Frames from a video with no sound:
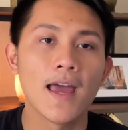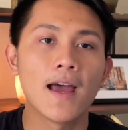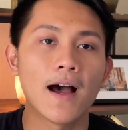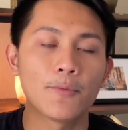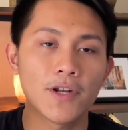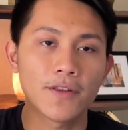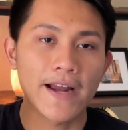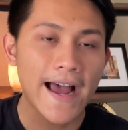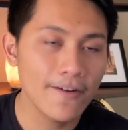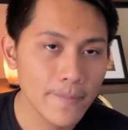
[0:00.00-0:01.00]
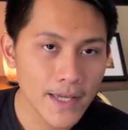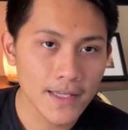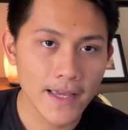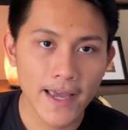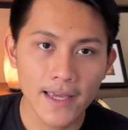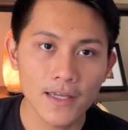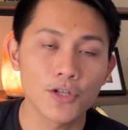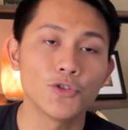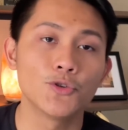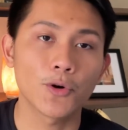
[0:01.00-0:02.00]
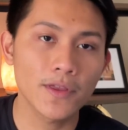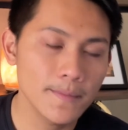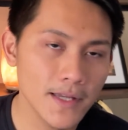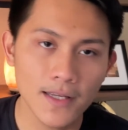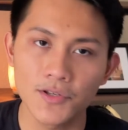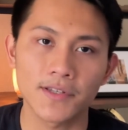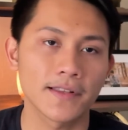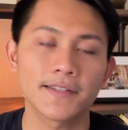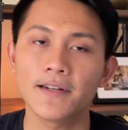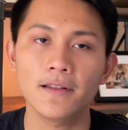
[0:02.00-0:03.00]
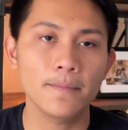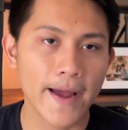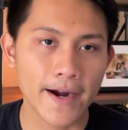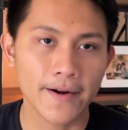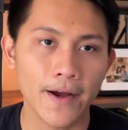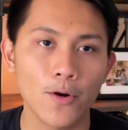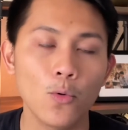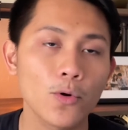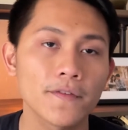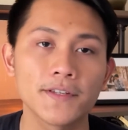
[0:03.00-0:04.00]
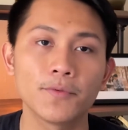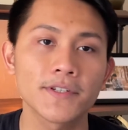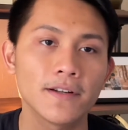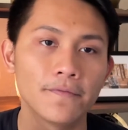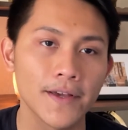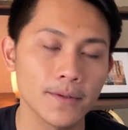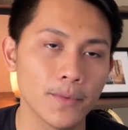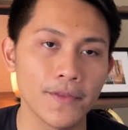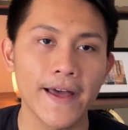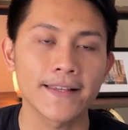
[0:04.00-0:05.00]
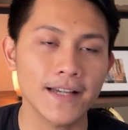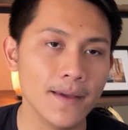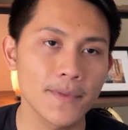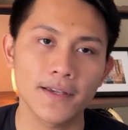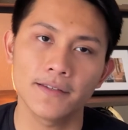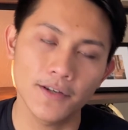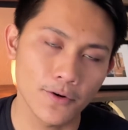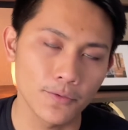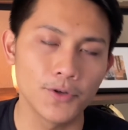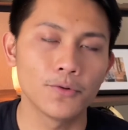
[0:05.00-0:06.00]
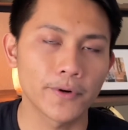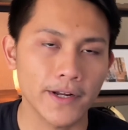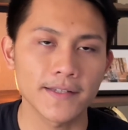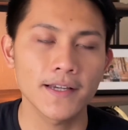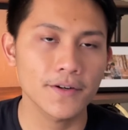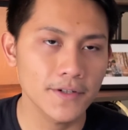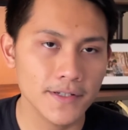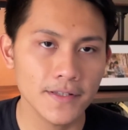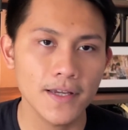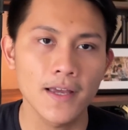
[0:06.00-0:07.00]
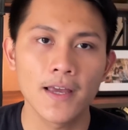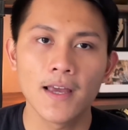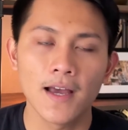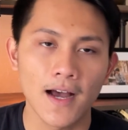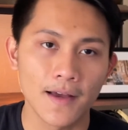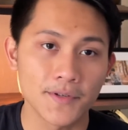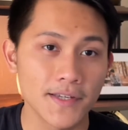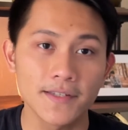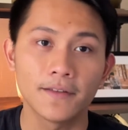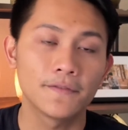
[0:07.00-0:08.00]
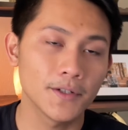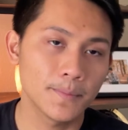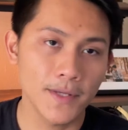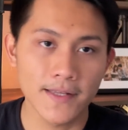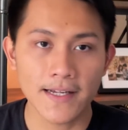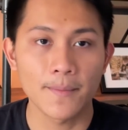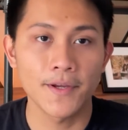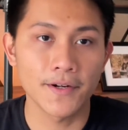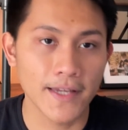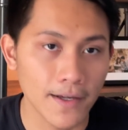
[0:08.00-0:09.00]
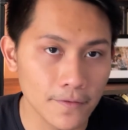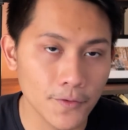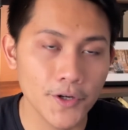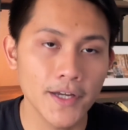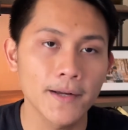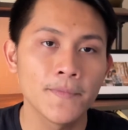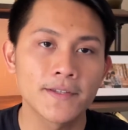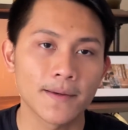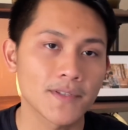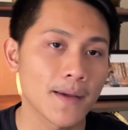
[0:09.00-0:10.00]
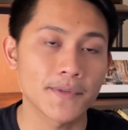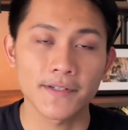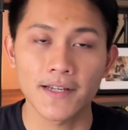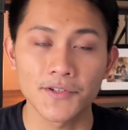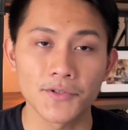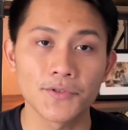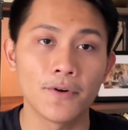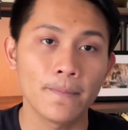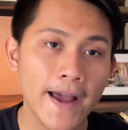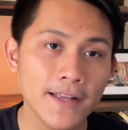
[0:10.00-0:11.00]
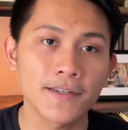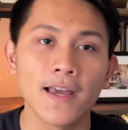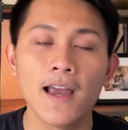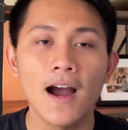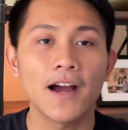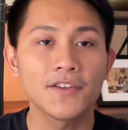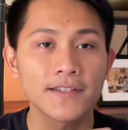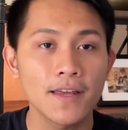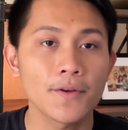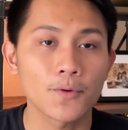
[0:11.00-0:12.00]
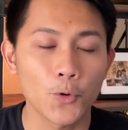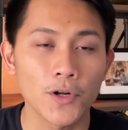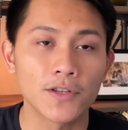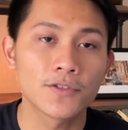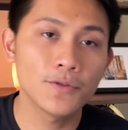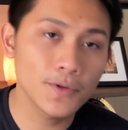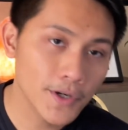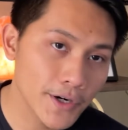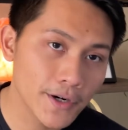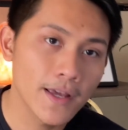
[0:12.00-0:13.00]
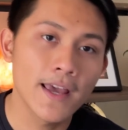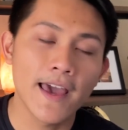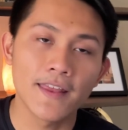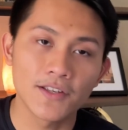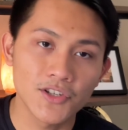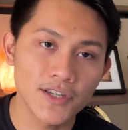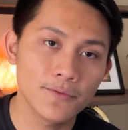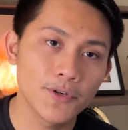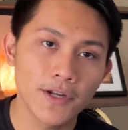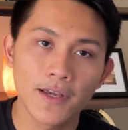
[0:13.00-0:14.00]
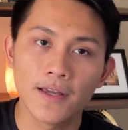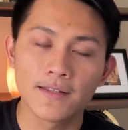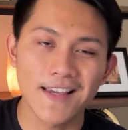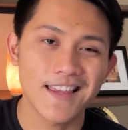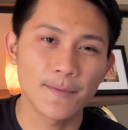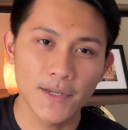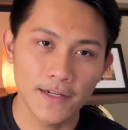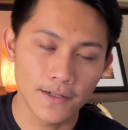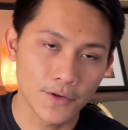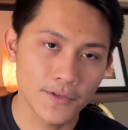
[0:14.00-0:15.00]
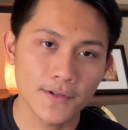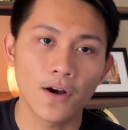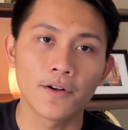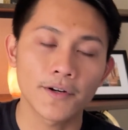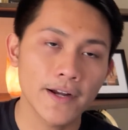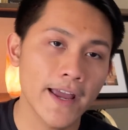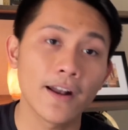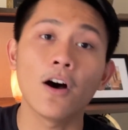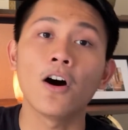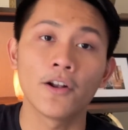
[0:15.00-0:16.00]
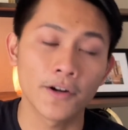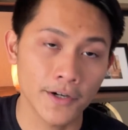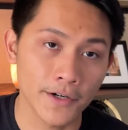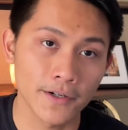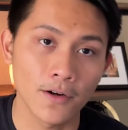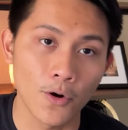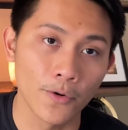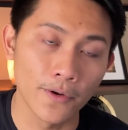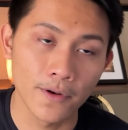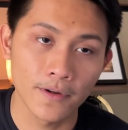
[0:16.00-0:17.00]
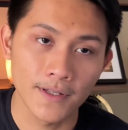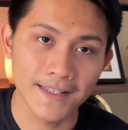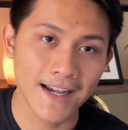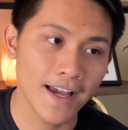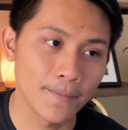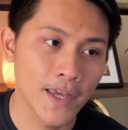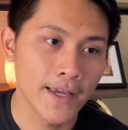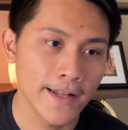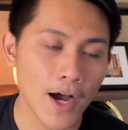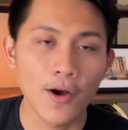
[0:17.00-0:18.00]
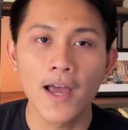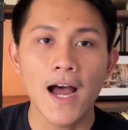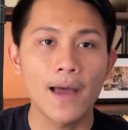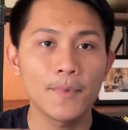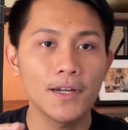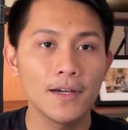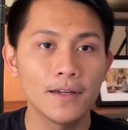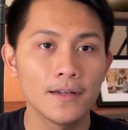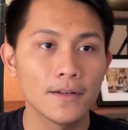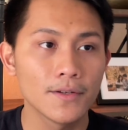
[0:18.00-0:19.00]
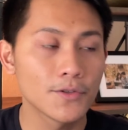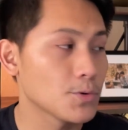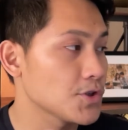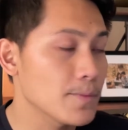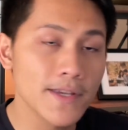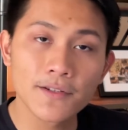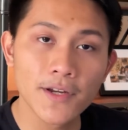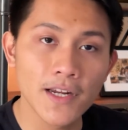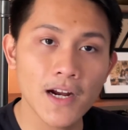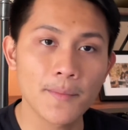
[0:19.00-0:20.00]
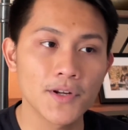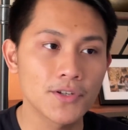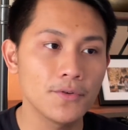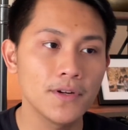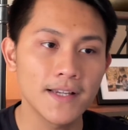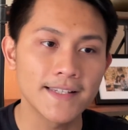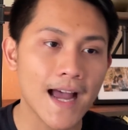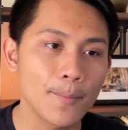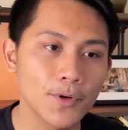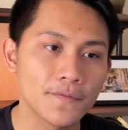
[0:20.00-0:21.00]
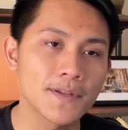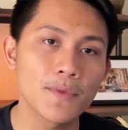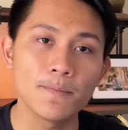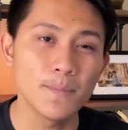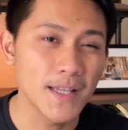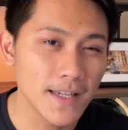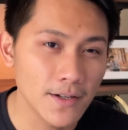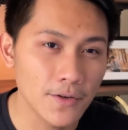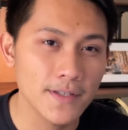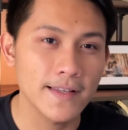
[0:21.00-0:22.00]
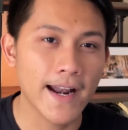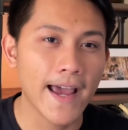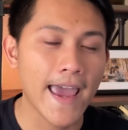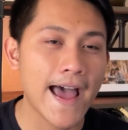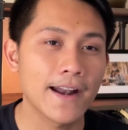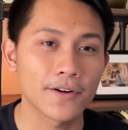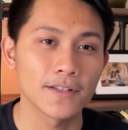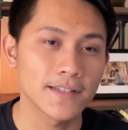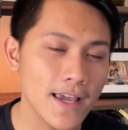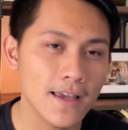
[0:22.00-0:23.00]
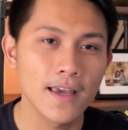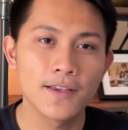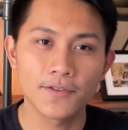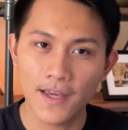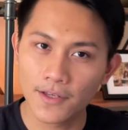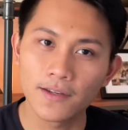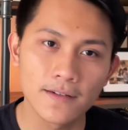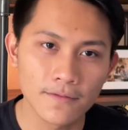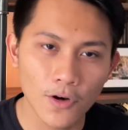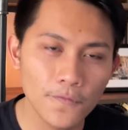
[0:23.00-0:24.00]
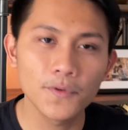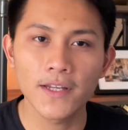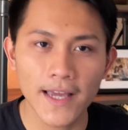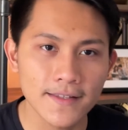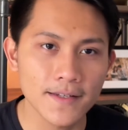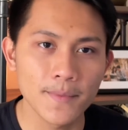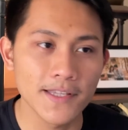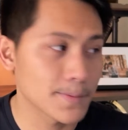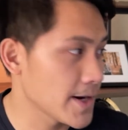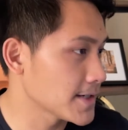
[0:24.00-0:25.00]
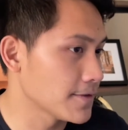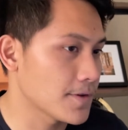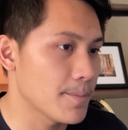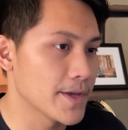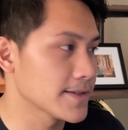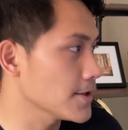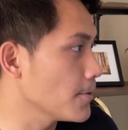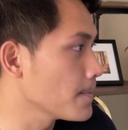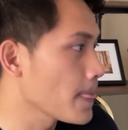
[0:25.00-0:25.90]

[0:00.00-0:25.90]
I would either have my EA join the meeting, just listen in the background, or if she wasn't available at that time, because we do work asynchronously, she's in the Philippines, I'm here in California, sometimes our schedules don't match, I just send the recording to her, and then she would take the meeting notes on her end on her own time. Now, I'm gonna switch to my screen here. I'm going to show you an example of some of the meeting notes that I had her take so that you can hopefully get some inspiration from this. So